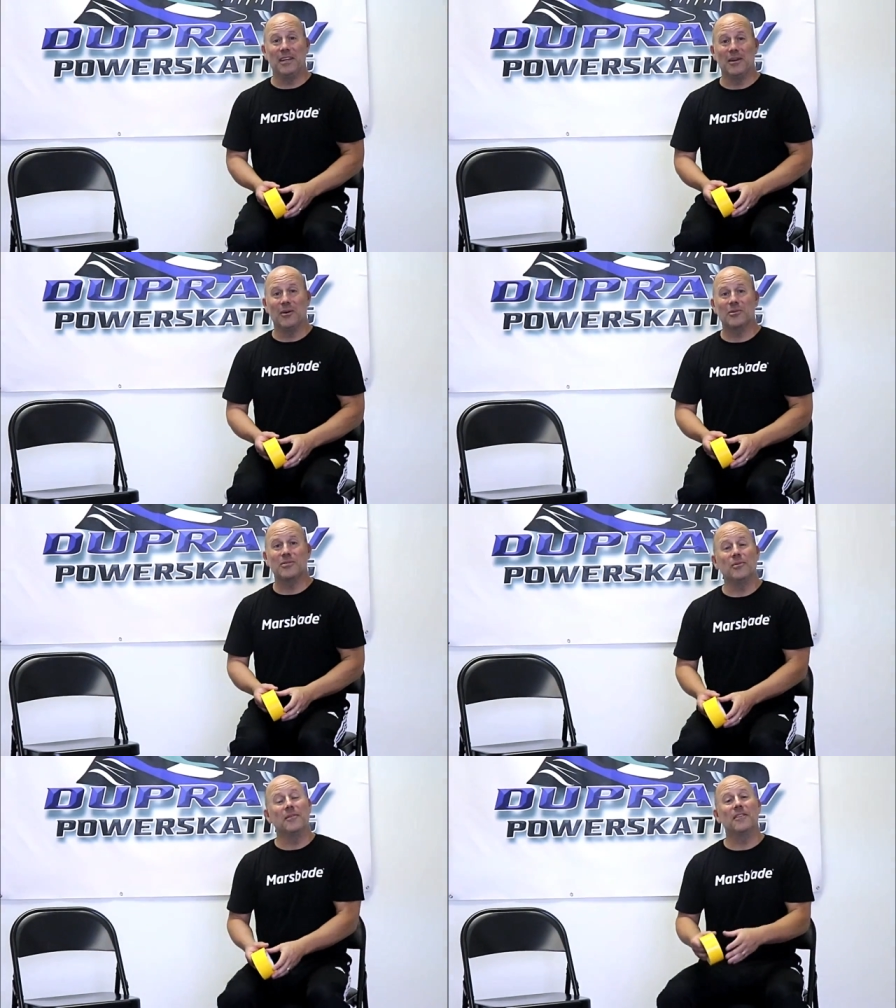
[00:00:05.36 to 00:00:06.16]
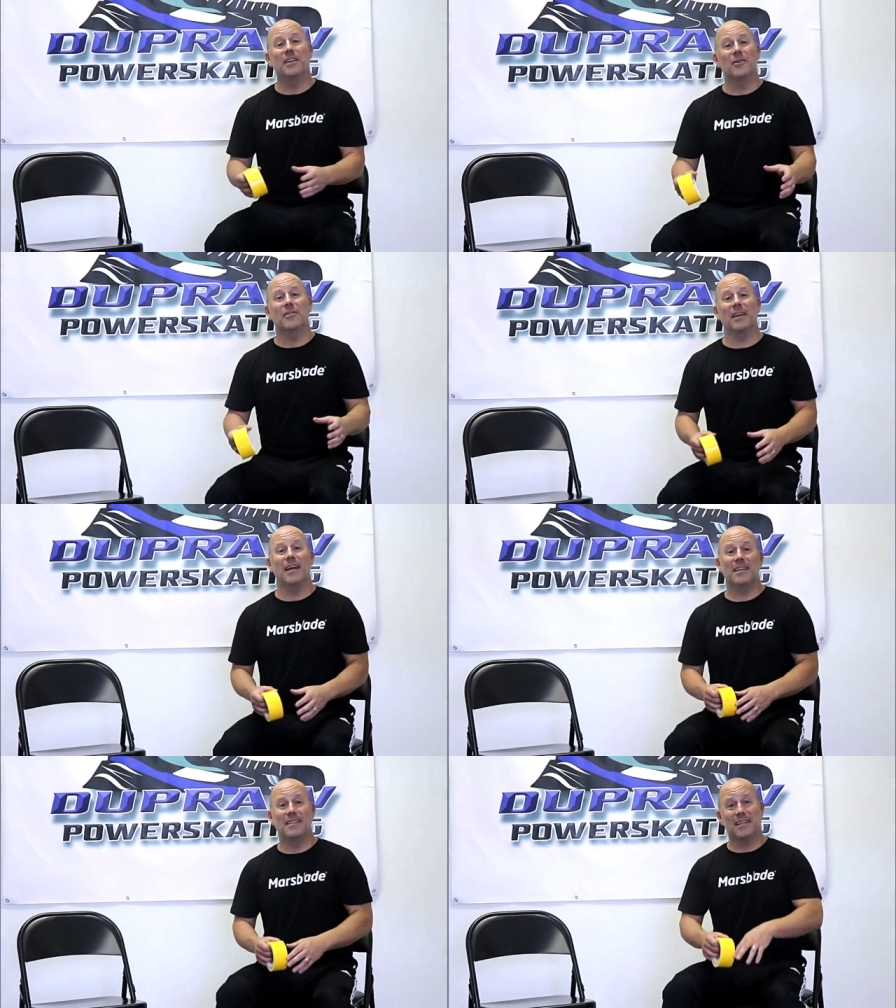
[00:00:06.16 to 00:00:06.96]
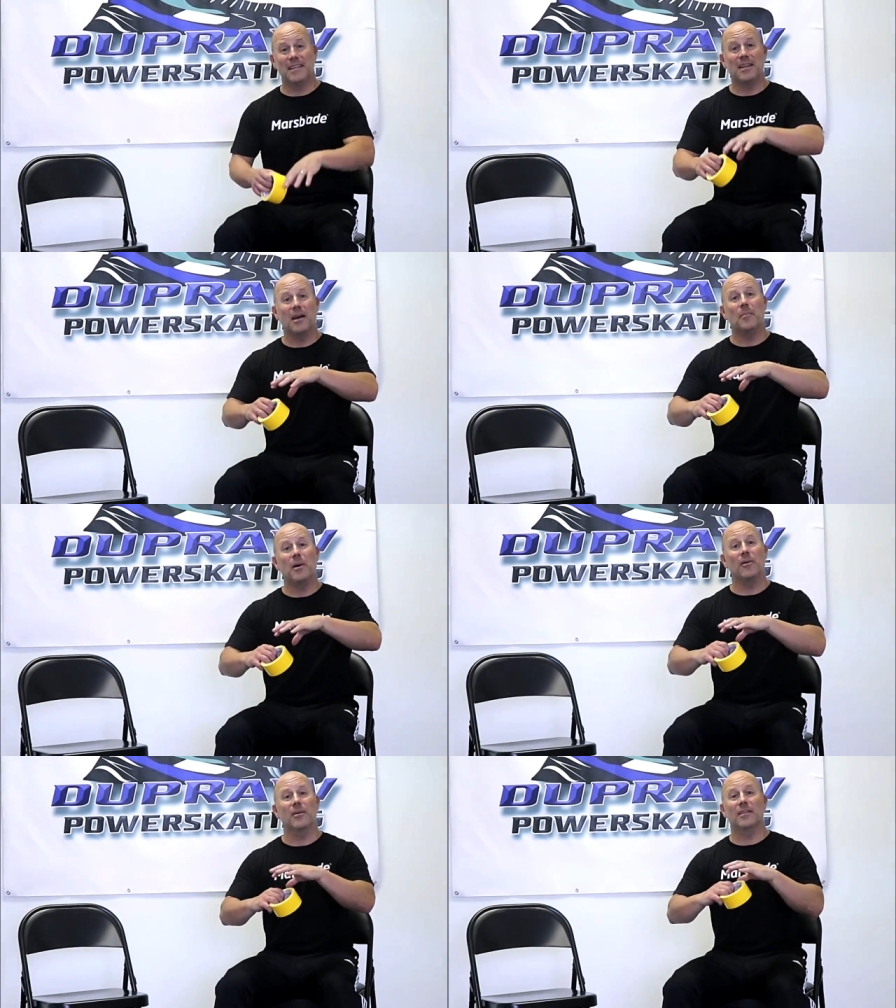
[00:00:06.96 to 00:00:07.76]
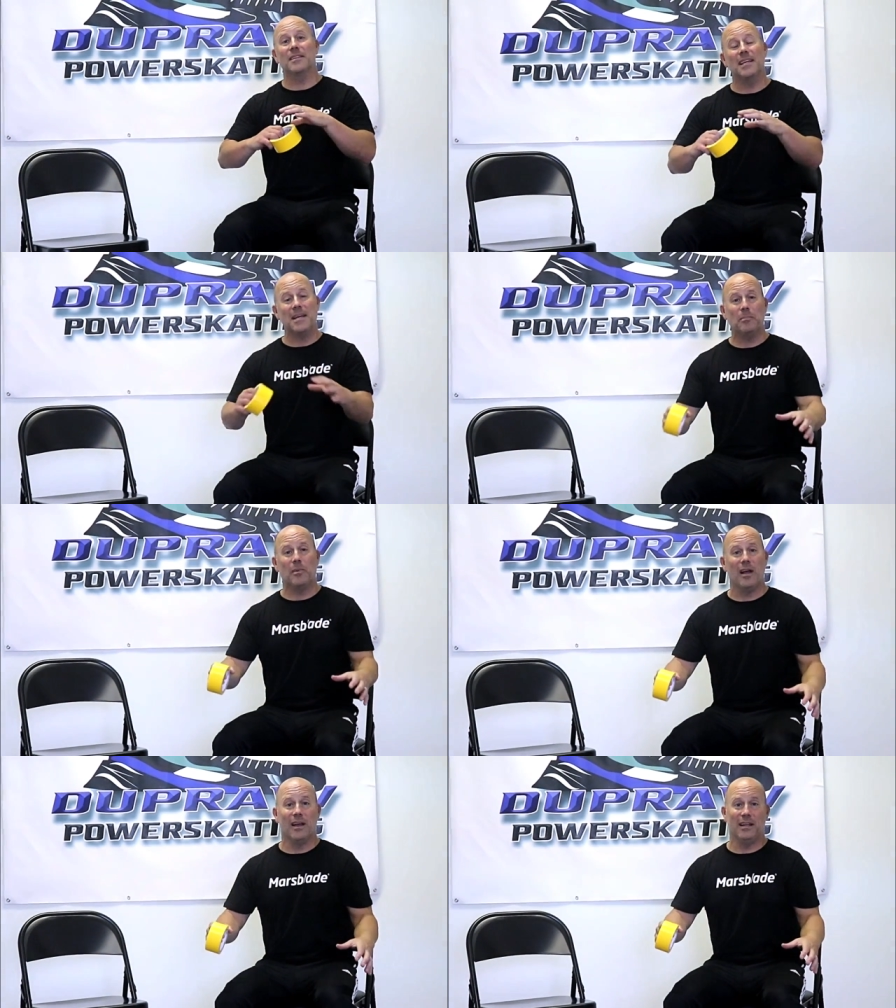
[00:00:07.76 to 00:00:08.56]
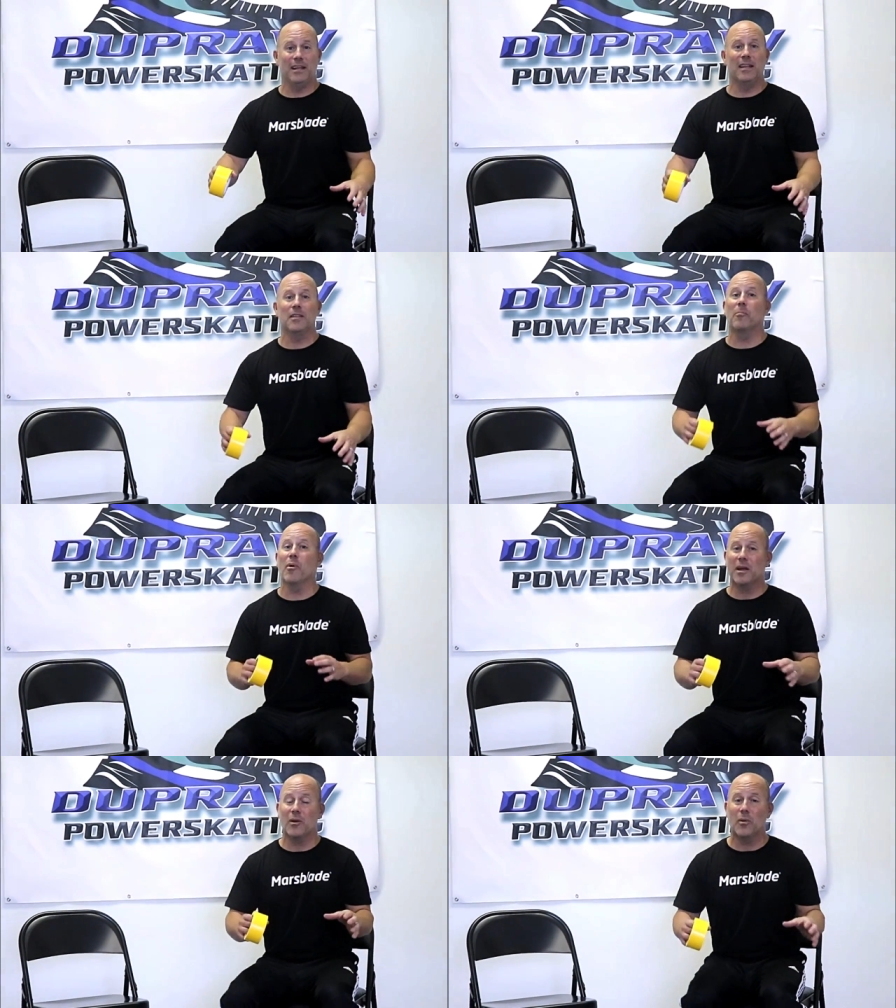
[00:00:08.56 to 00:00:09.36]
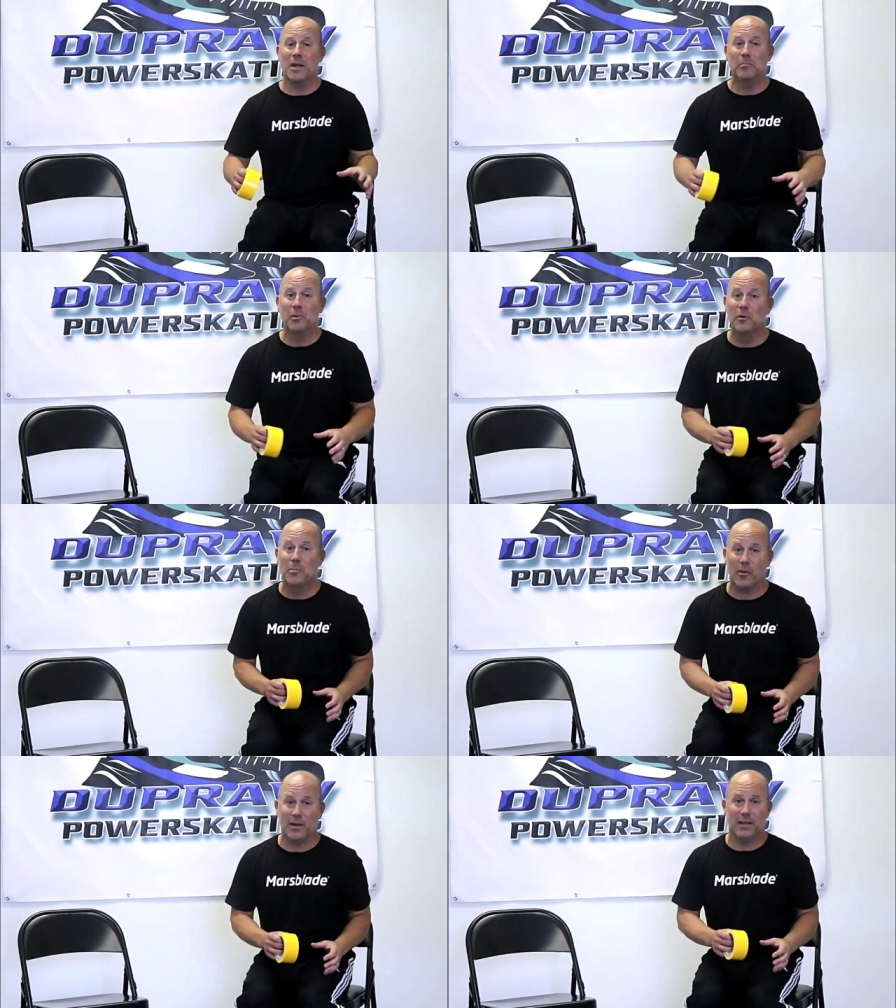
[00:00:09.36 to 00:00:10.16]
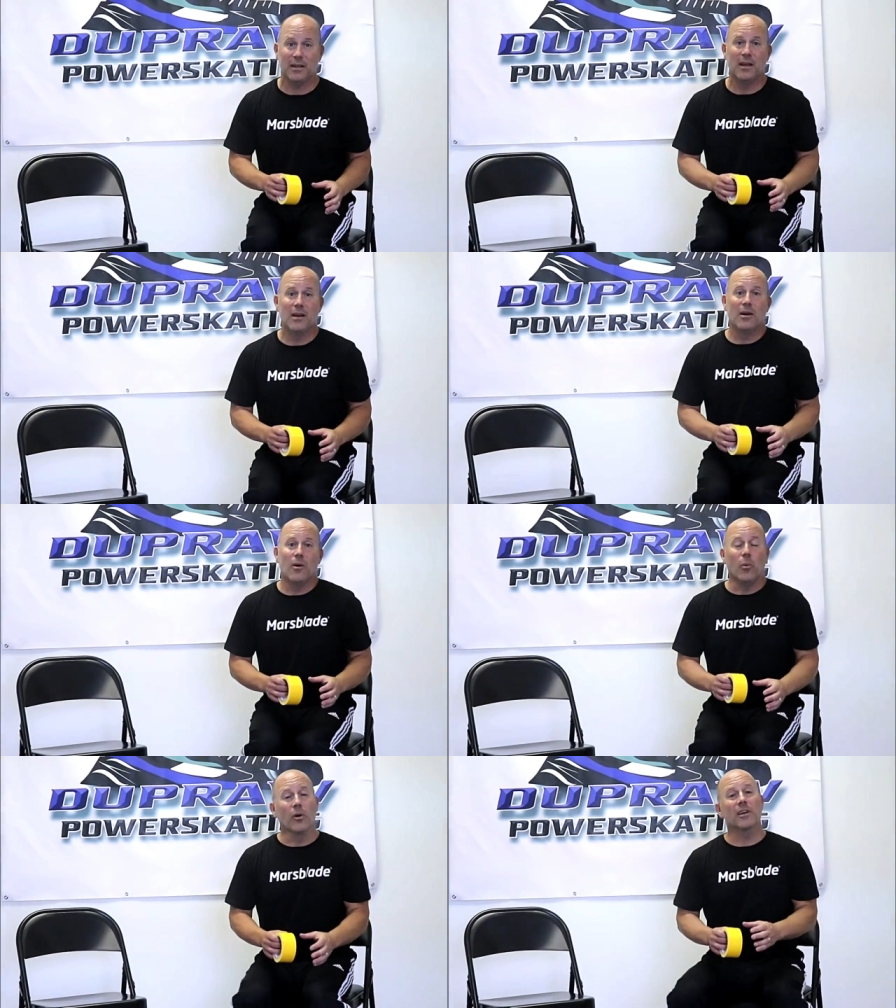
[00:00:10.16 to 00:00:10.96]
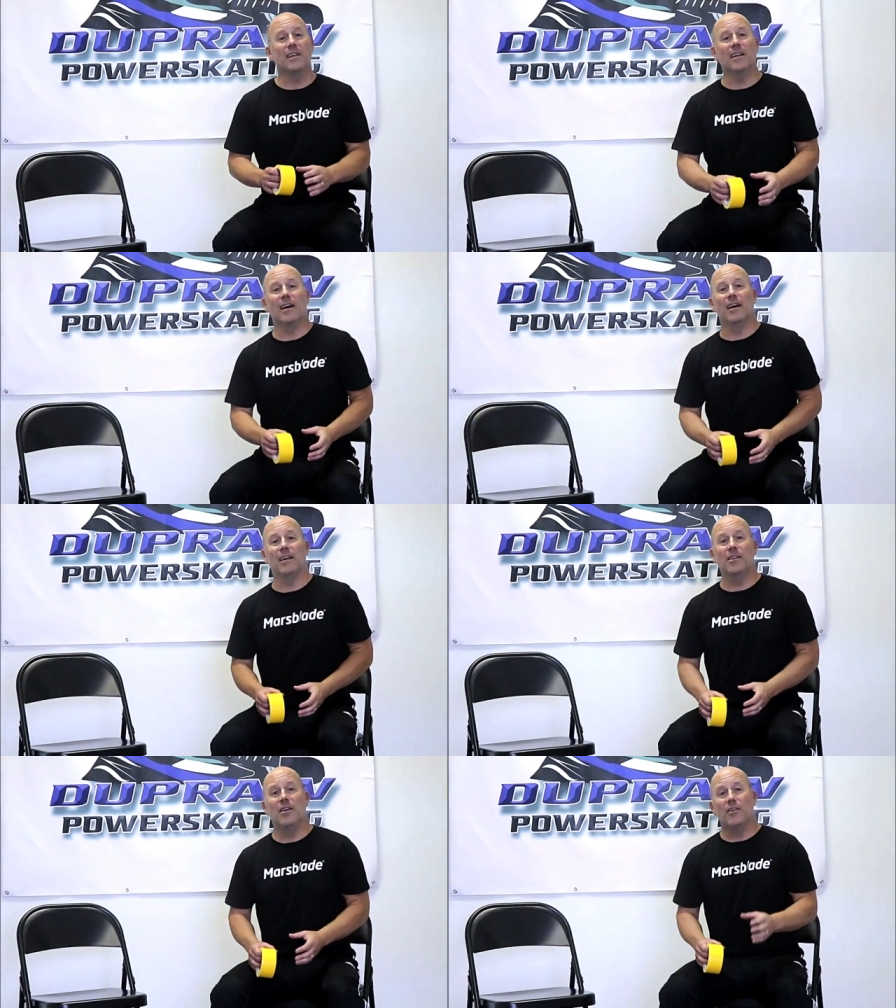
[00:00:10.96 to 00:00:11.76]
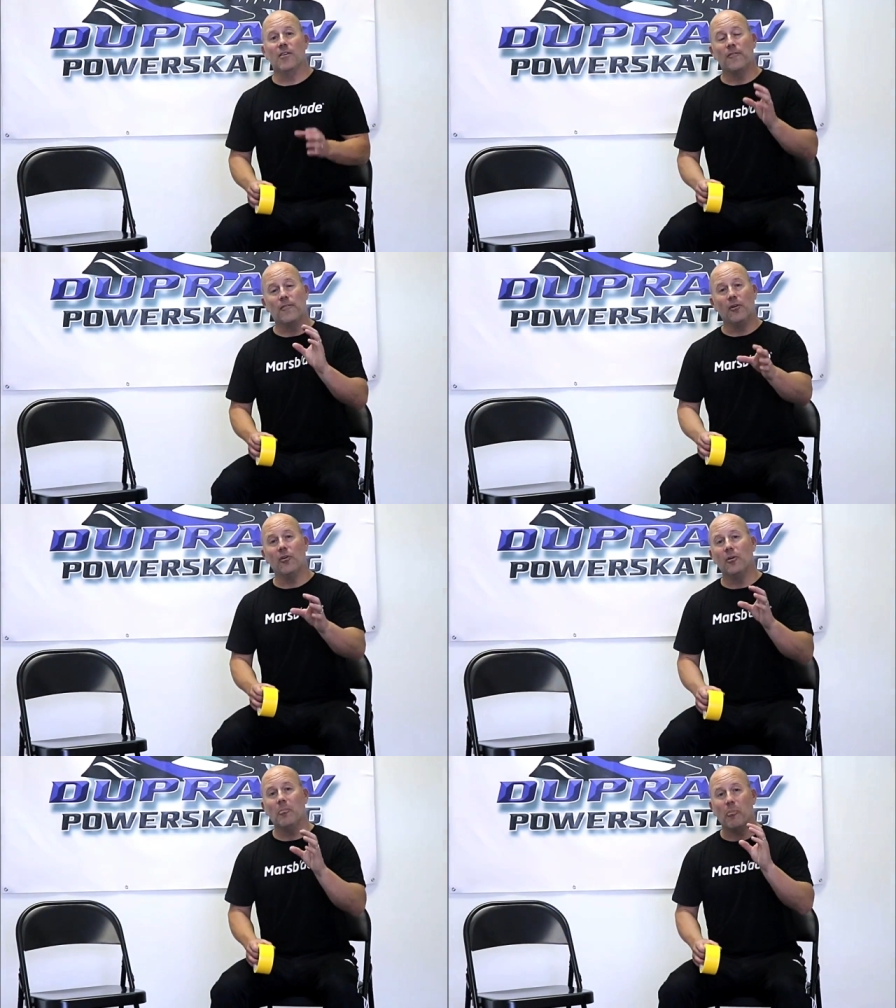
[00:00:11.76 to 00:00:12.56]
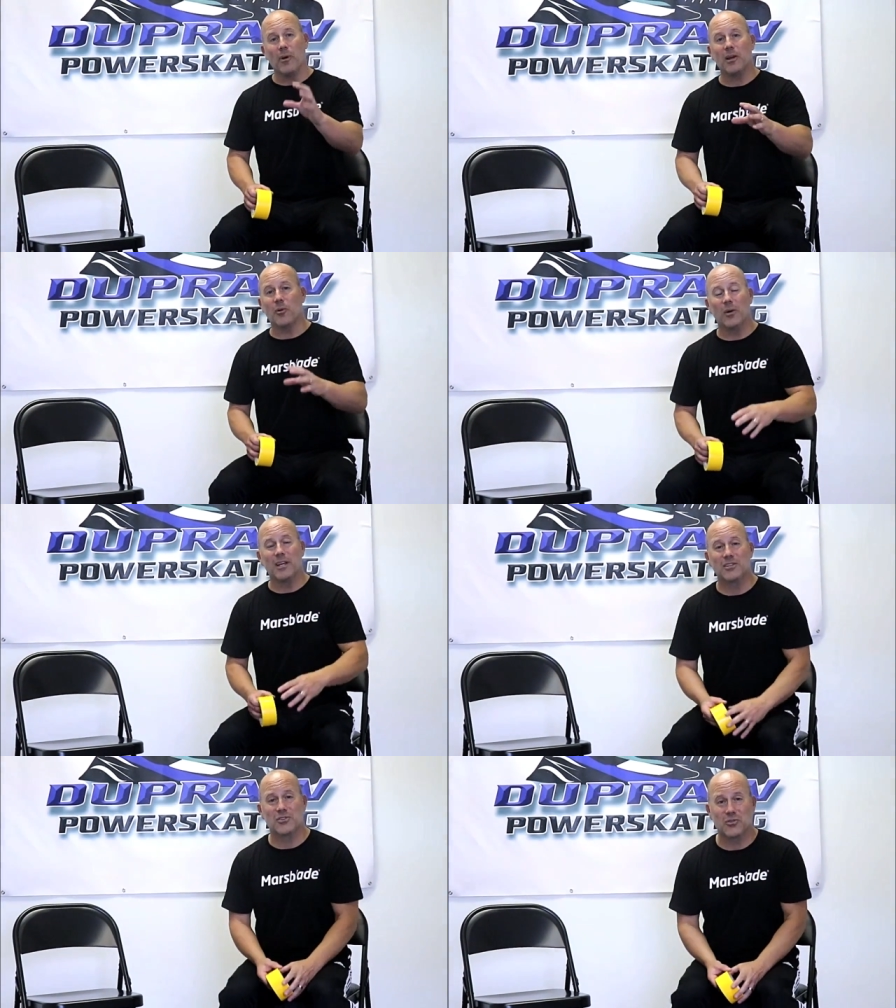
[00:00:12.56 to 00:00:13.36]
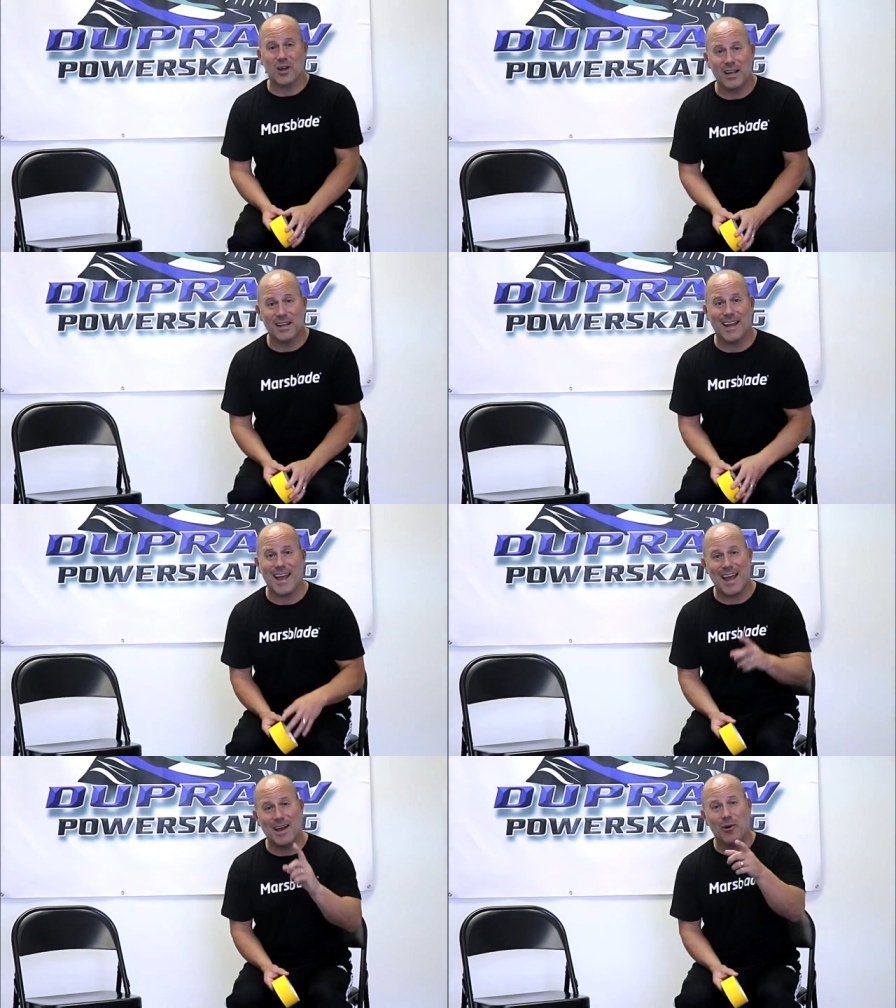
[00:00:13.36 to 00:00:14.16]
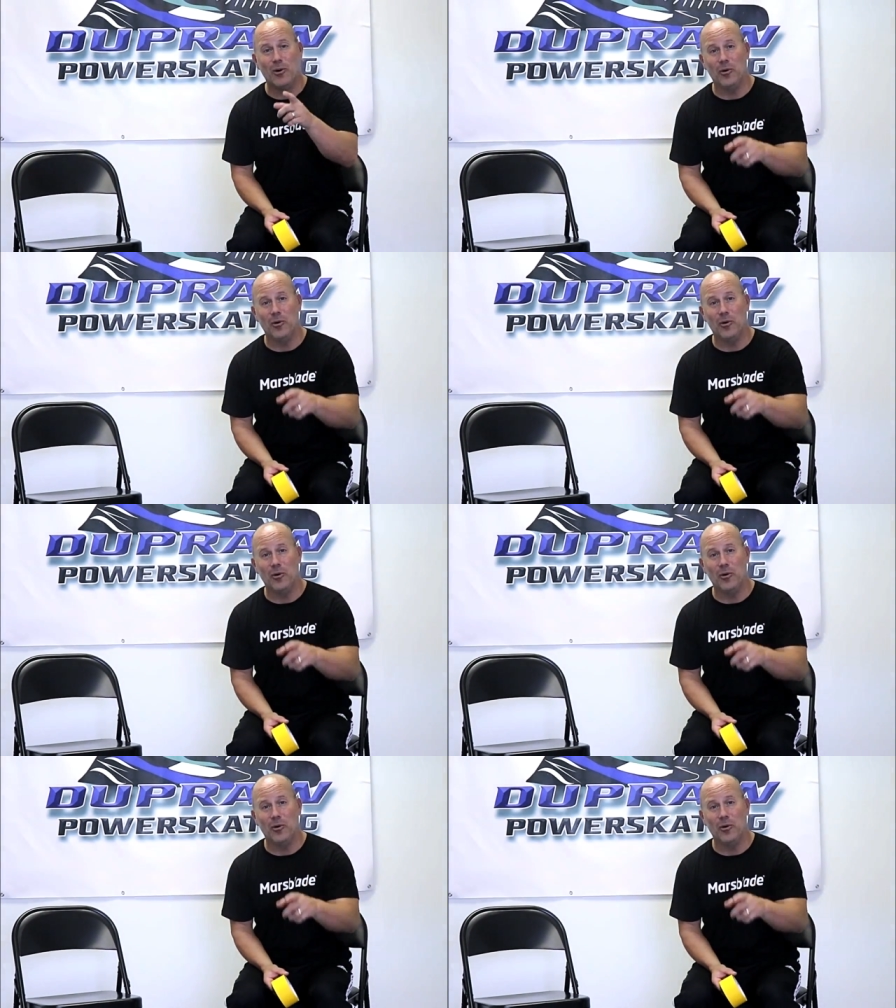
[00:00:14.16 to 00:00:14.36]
video to a video that I did about the tape line and the breakaway blueprint, working on your full breakaway stride at